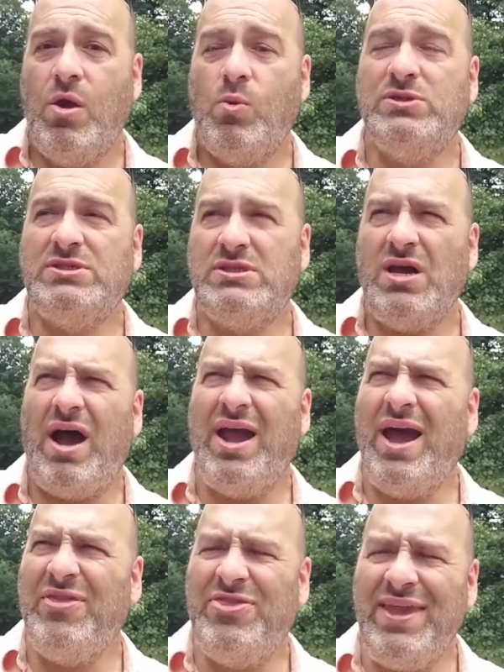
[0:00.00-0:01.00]
was I,
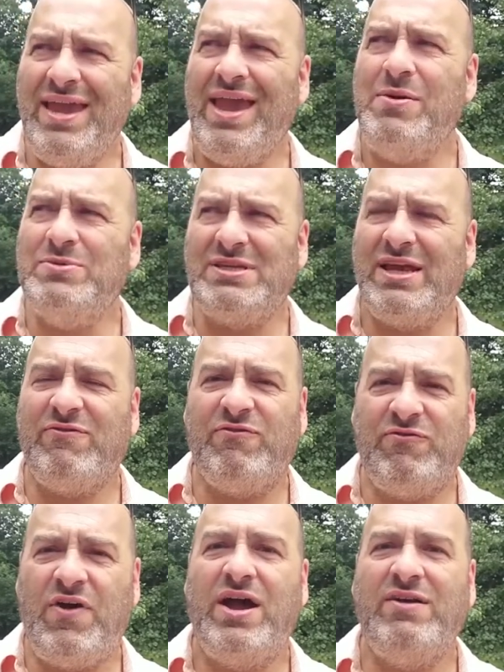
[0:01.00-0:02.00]
I think it was like
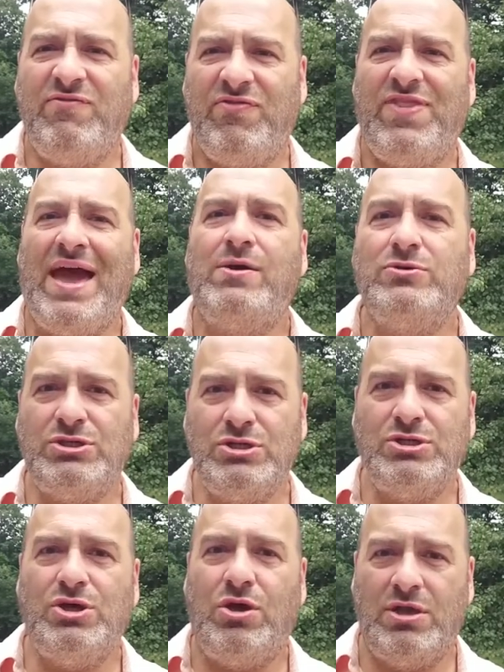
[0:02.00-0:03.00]
five
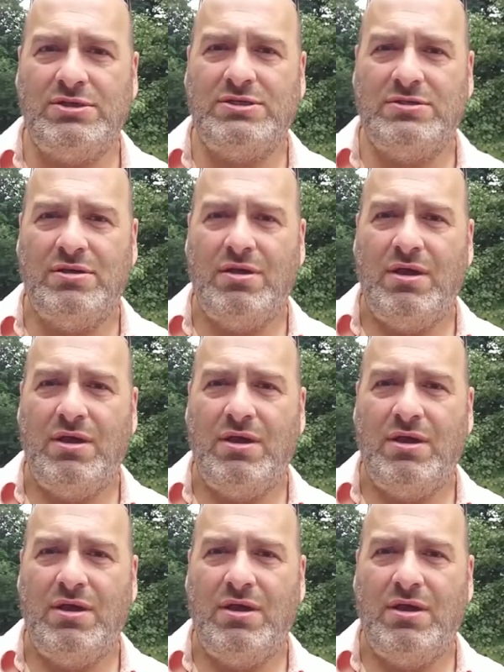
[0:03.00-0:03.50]
thousand dollars.